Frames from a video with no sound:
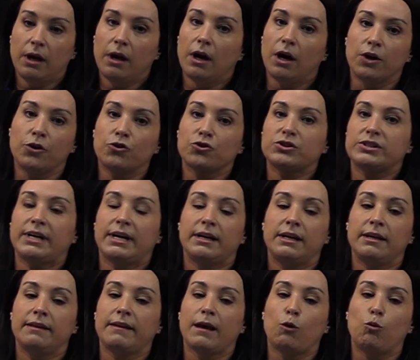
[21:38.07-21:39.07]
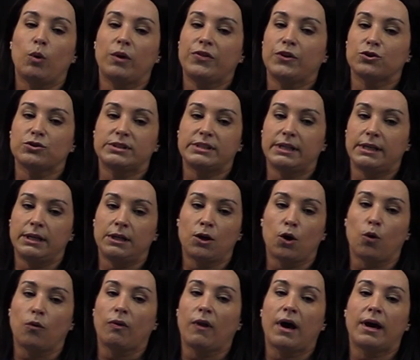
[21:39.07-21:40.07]
understanding that what they're seeing
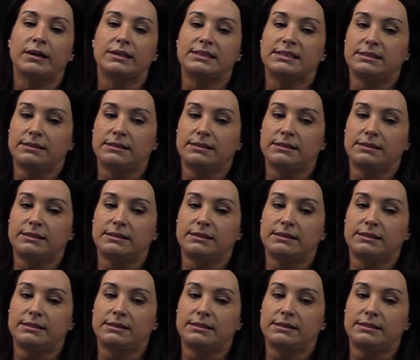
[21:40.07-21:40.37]
online is